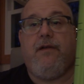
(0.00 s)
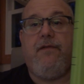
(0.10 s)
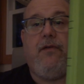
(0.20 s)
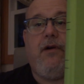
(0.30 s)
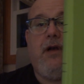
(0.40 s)

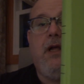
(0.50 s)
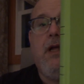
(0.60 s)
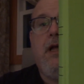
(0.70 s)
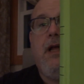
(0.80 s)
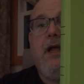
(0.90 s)
for it.
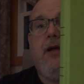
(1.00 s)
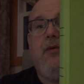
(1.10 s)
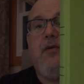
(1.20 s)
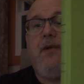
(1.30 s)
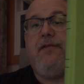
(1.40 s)
it
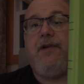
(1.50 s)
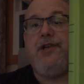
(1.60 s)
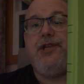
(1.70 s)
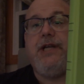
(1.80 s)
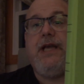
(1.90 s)
was my
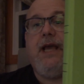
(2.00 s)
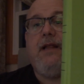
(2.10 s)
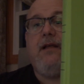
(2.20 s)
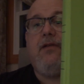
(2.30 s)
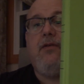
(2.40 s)
friend Gina
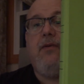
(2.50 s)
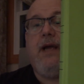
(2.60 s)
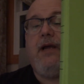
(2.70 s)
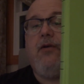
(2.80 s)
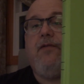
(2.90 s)
Kalitz, who
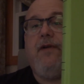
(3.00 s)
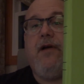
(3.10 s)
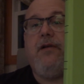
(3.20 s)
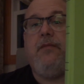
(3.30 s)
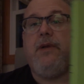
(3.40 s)
I
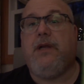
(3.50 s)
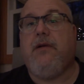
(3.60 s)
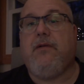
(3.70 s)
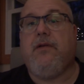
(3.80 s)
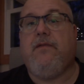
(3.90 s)
co-founded
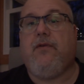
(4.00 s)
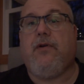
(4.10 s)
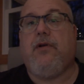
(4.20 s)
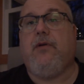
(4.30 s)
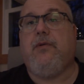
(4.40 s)
Meniere's and
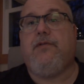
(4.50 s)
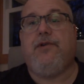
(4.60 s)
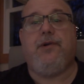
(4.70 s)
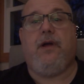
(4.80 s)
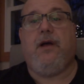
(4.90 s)
Vertigo
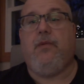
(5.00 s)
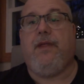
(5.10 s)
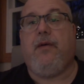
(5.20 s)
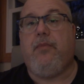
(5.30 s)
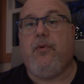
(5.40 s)

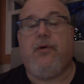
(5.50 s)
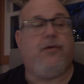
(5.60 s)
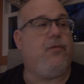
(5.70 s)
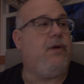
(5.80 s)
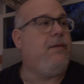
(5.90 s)
Without
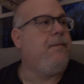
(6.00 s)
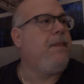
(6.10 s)
Borders with.